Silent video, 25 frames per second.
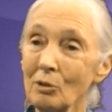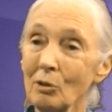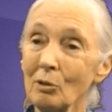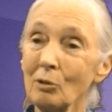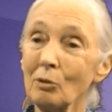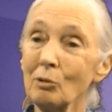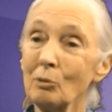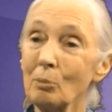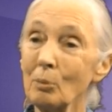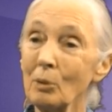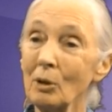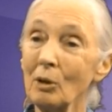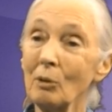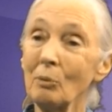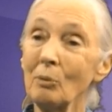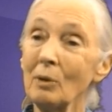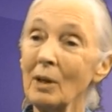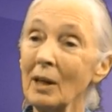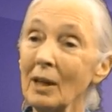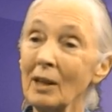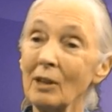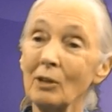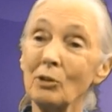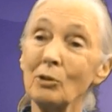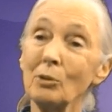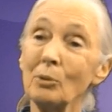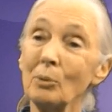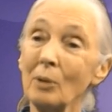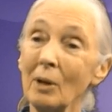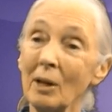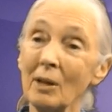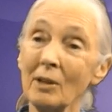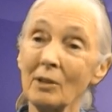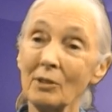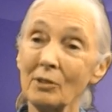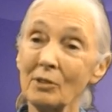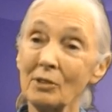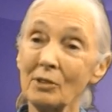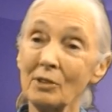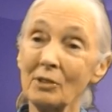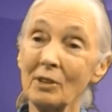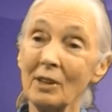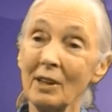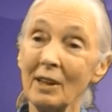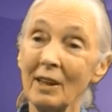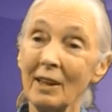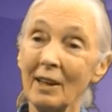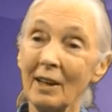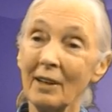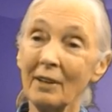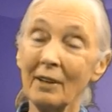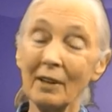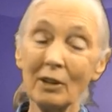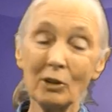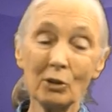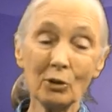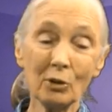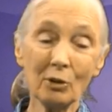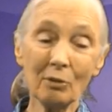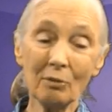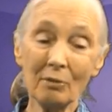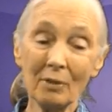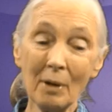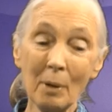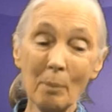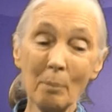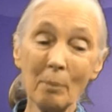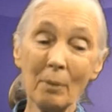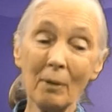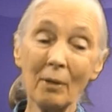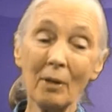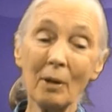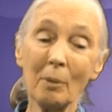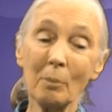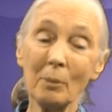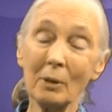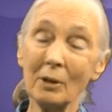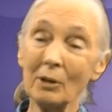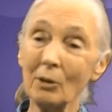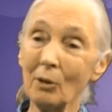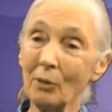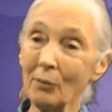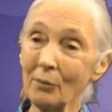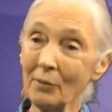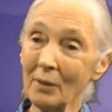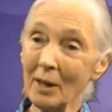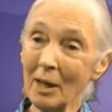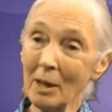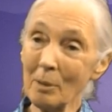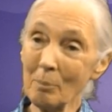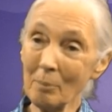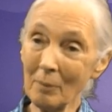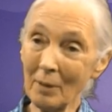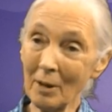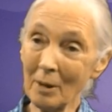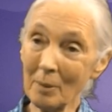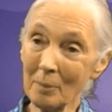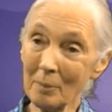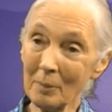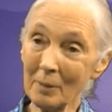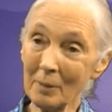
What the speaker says: Those were unique to us. And I should have numbered them and not named them.